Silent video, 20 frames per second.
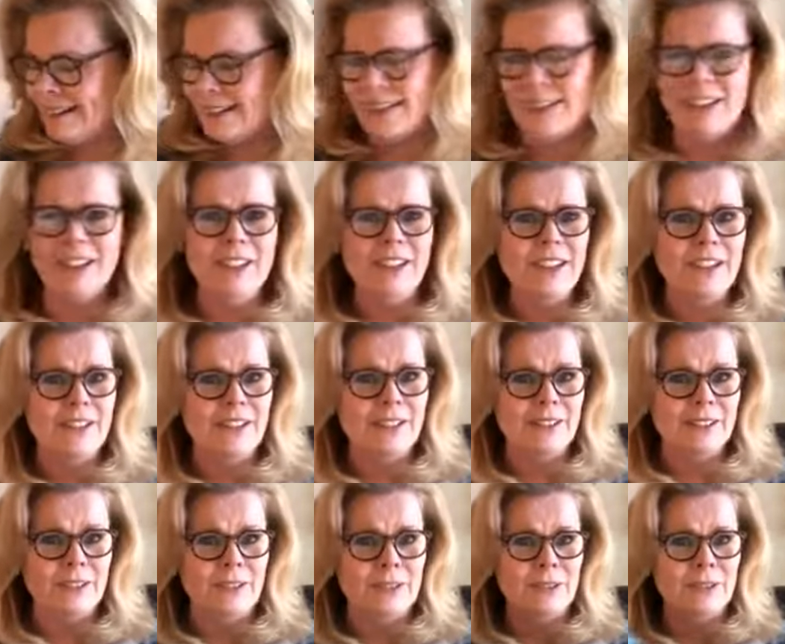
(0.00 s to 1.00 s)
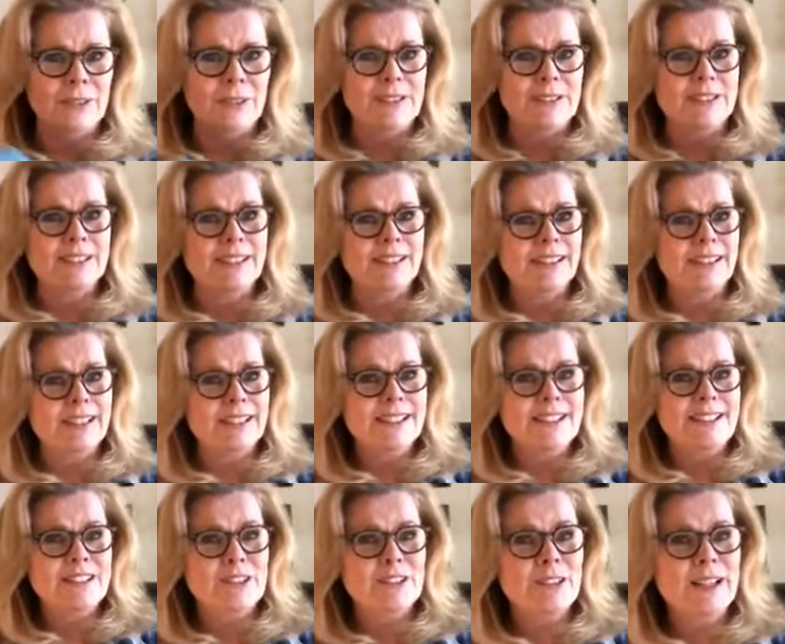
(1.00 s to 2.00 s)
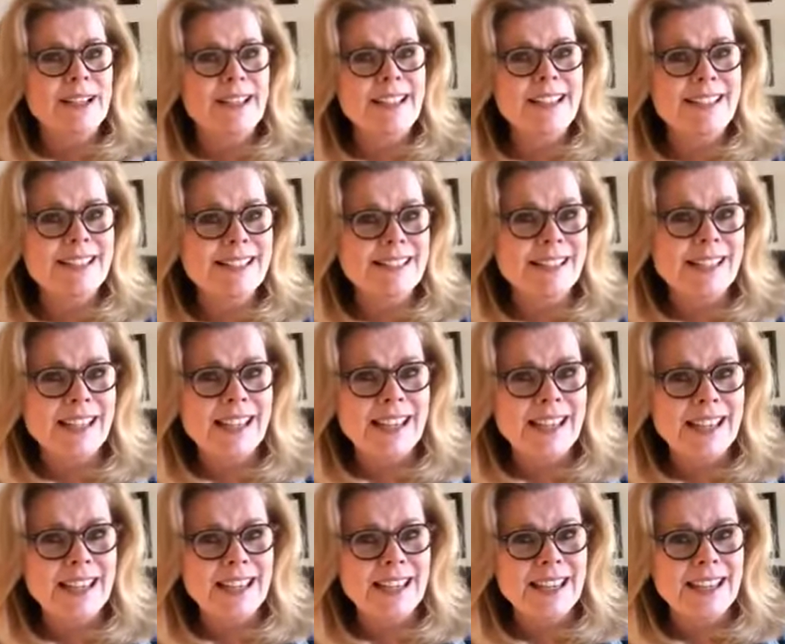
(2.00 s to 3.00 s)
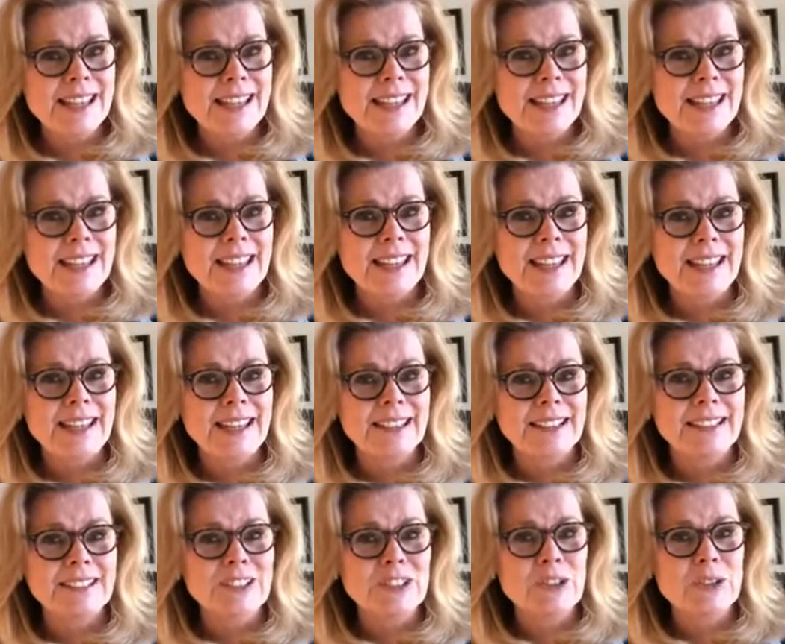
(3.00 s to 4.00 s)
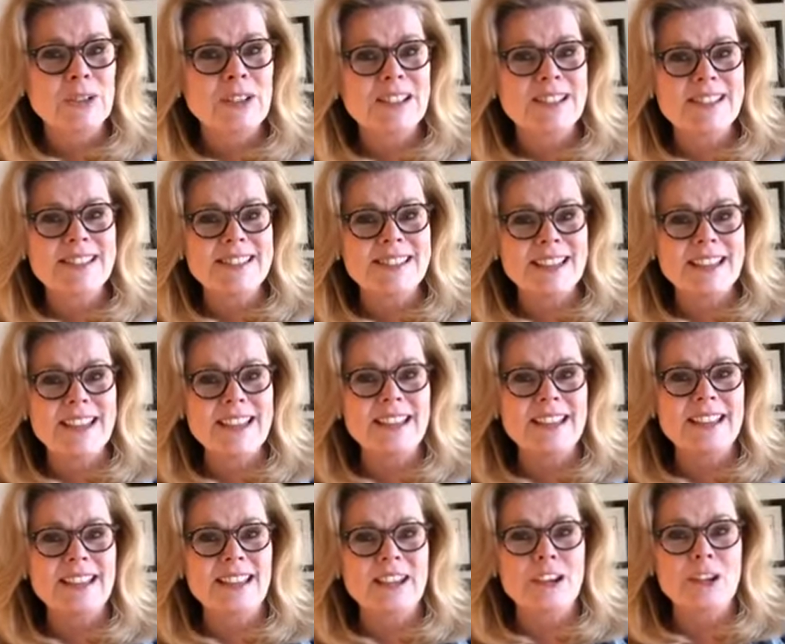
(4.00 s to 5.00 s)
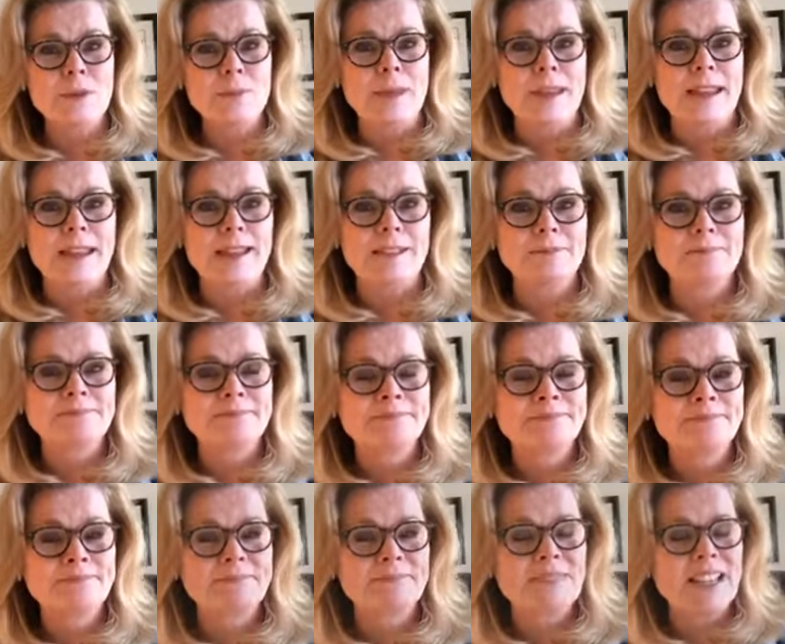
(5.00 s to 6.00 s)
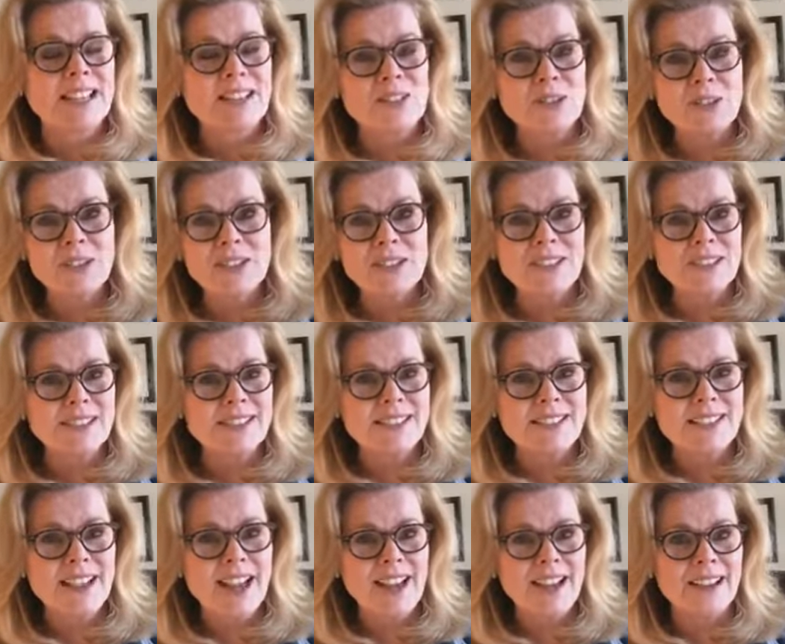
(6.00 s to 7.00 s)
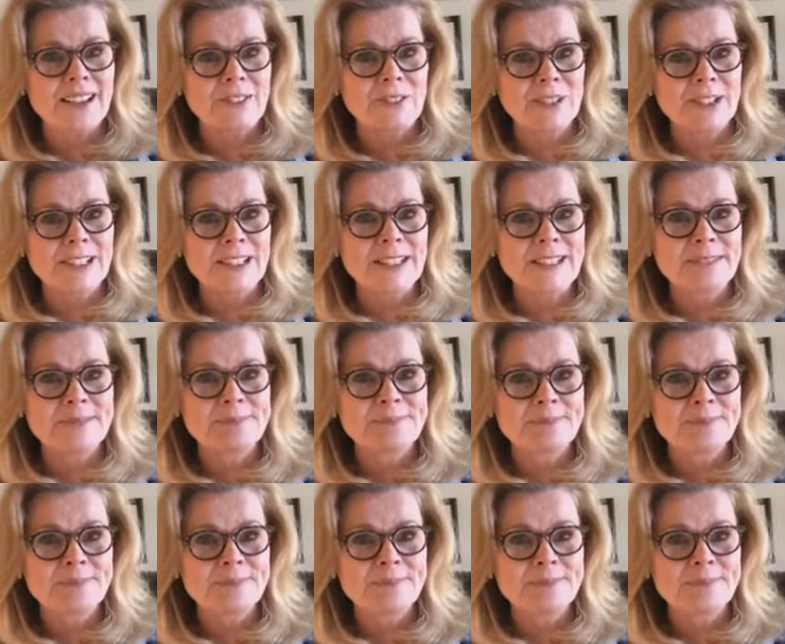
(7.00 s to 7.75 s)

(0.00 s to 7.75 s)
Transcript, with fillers: you know, it's crazy. You can see and hear me. That's always a good sign, right?